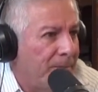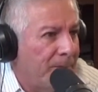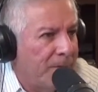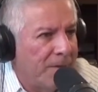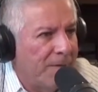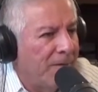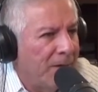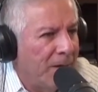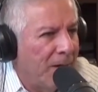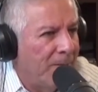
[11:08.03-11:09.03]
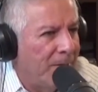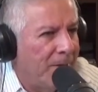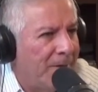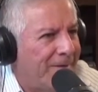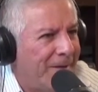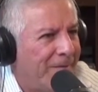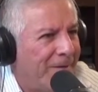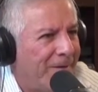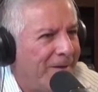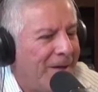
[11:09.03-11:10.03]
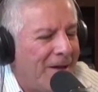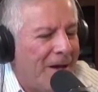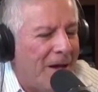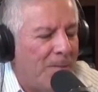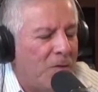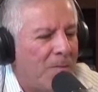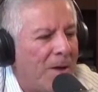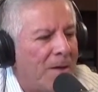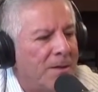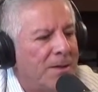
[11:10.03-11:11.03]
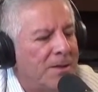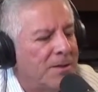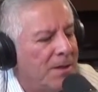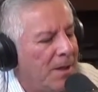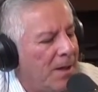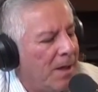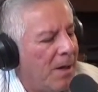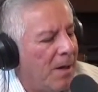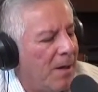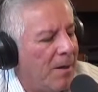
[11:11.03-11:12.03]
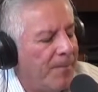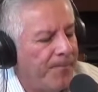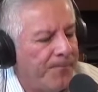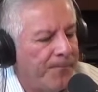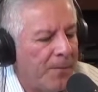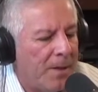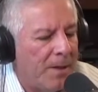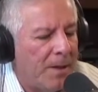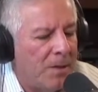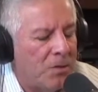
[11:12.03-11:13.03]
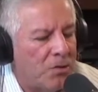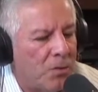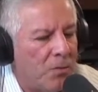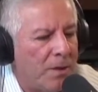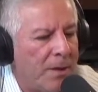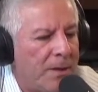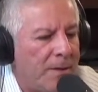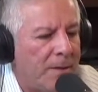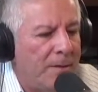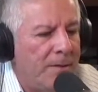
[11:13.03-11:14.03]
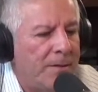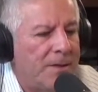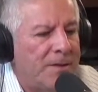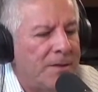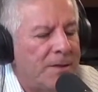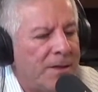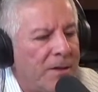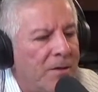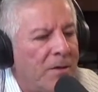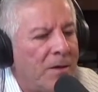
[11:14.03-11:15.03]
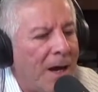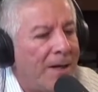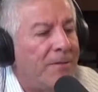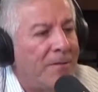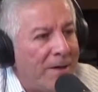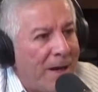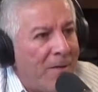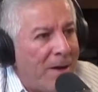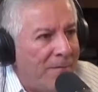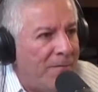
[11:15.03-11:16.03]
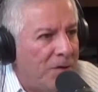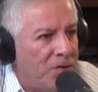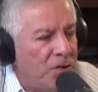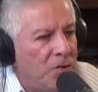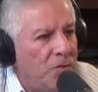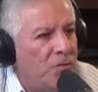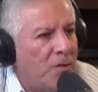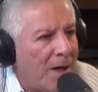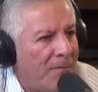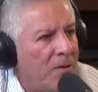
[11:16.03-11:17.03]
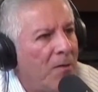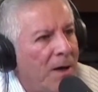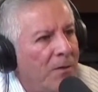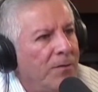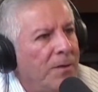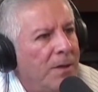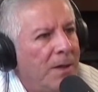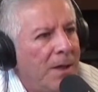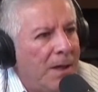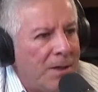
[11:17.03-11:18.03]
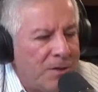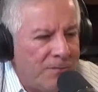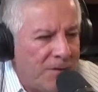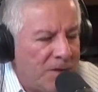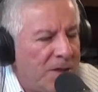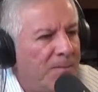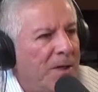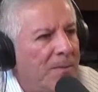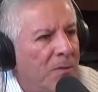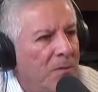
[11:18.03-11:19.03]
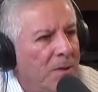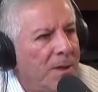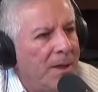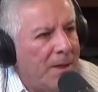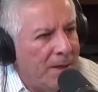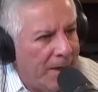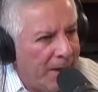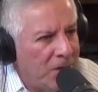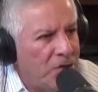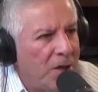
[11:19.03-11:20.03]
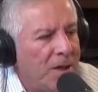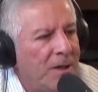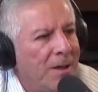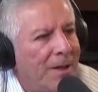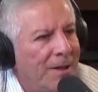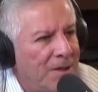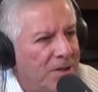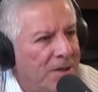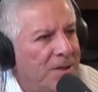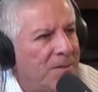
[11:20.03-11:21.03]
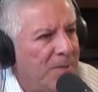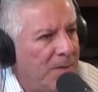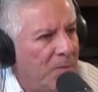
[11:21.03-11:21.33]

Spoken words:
Definitely. Definitely. I'm new to politics. So the senator, I envision you driving around, visiting people, handshaking, and listening to people.